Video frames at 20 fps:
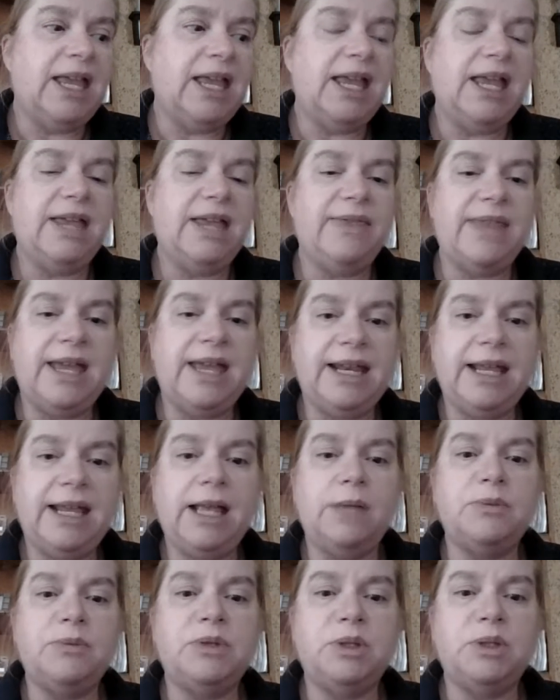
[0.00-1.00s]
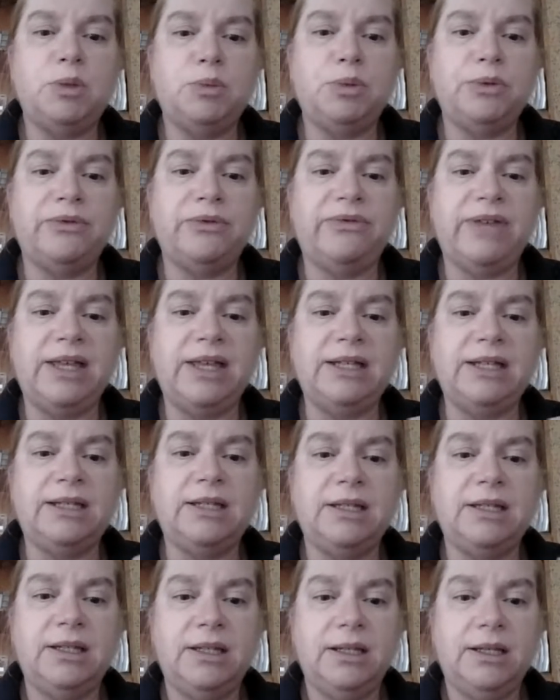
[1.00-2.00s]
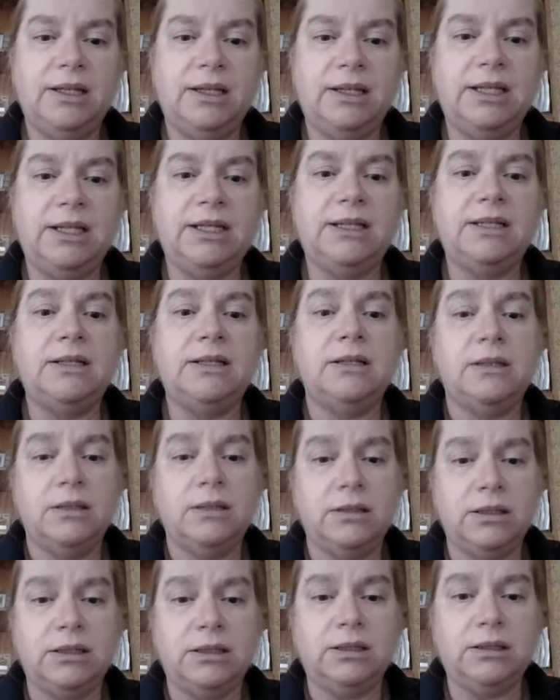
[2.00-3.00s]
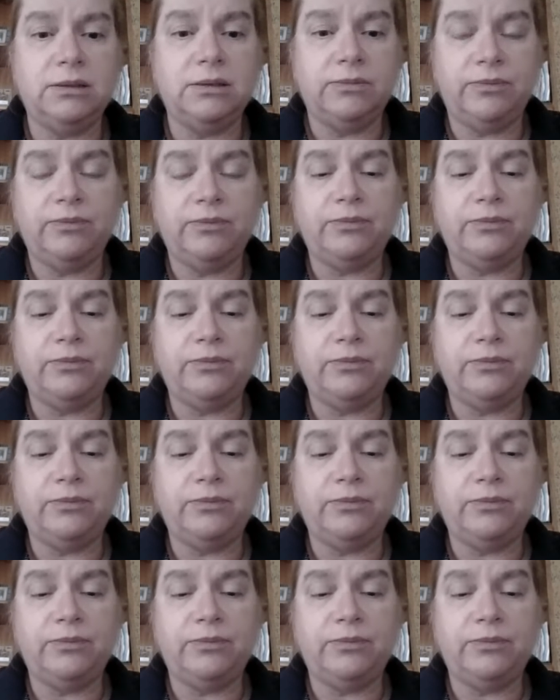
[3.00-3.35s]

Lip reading: And that helps to prevent these little